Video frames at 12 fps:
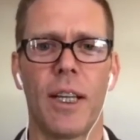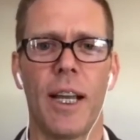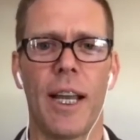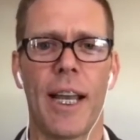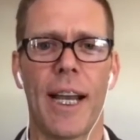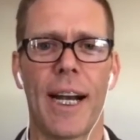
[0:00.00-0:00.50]

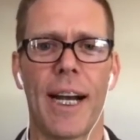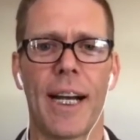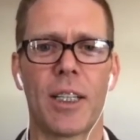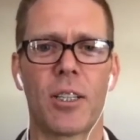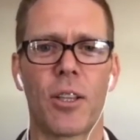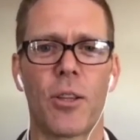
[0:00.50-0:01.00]

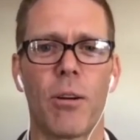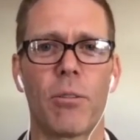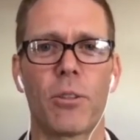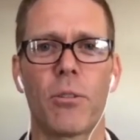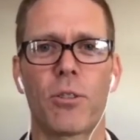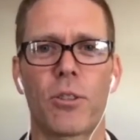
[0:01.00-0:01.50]
and
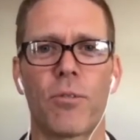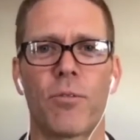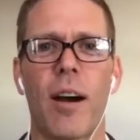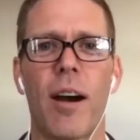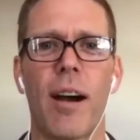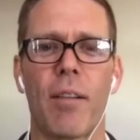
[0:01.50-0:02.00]
those who
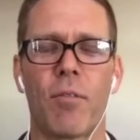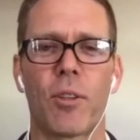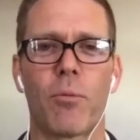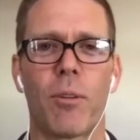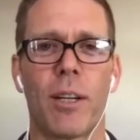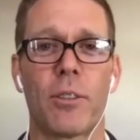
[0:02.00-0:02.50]
survive are
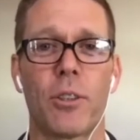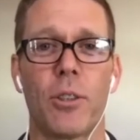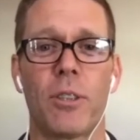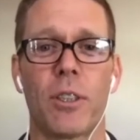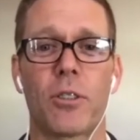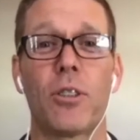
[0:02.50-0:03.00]
the ones who
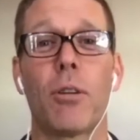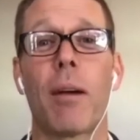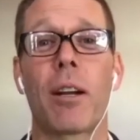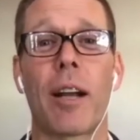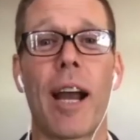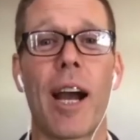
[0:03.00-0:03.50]
just no
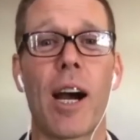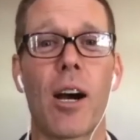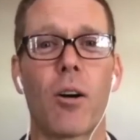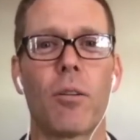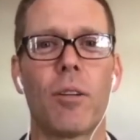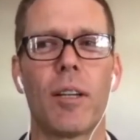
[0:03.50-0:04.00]
matter
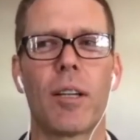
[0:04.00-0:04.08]
how